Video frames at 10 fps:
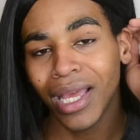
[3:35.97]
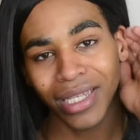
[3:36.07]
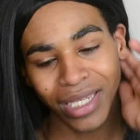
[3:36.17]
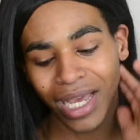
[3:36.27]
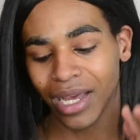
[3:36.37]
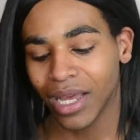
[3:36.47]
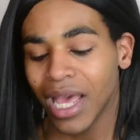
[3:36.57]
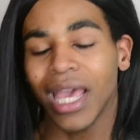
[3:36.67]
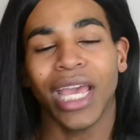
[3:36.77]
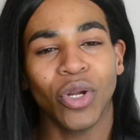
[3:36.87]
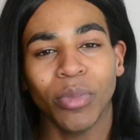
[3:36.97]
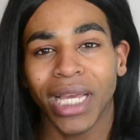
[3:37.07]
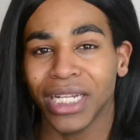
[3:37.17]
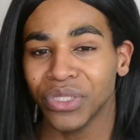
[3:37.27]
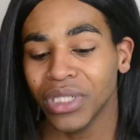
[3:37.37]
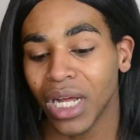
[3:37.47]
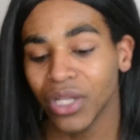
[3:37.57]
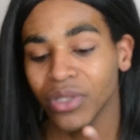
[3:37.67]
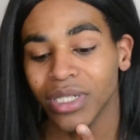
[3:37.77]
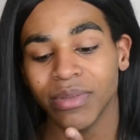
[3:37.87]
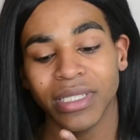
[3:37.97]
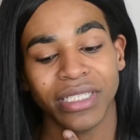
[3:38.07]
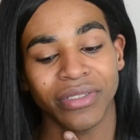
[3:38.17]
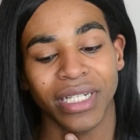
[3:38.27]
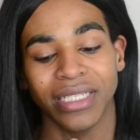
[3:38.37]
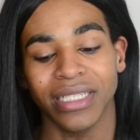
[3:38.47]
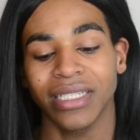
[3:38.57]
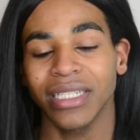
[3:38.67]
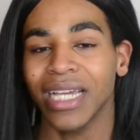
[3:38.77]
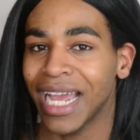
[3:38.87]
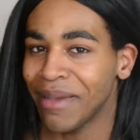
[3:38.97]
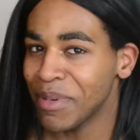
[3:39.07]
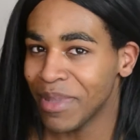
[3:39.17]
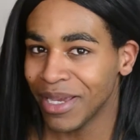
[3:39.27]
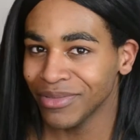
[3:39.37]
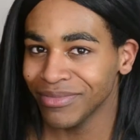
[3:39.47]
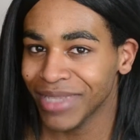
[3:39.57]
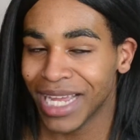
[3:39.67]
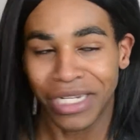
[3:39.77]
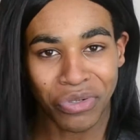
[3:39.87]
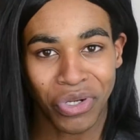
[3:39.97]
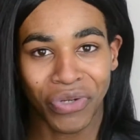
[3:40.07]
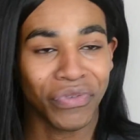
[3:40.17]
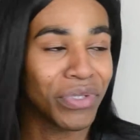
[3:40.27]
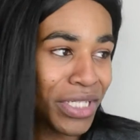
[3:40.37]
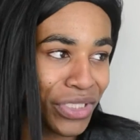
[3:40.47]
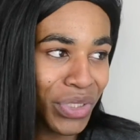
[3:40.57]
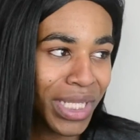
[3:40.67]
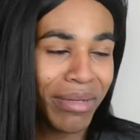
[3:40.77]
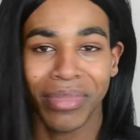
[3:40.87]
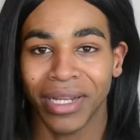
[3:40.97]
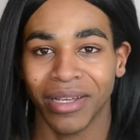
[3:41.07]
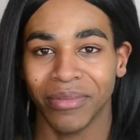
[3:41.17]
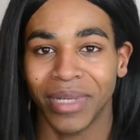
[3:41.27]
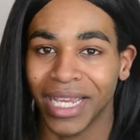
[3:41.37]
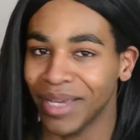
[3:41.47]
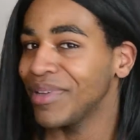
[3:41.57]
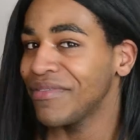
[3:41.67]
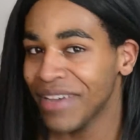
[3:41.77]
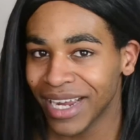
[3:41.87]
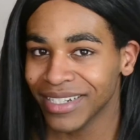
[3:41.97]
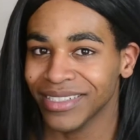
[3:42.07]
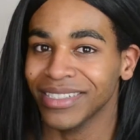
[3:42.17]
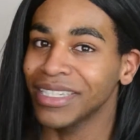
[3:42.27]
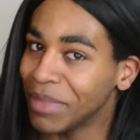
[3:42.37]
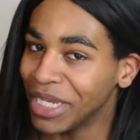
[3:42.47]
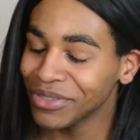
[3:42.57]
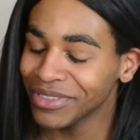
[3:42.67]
yeah, and normally I do color correct because, as you guys can see, I am a male. I don't know if you guys knew that, but I am in fact a male.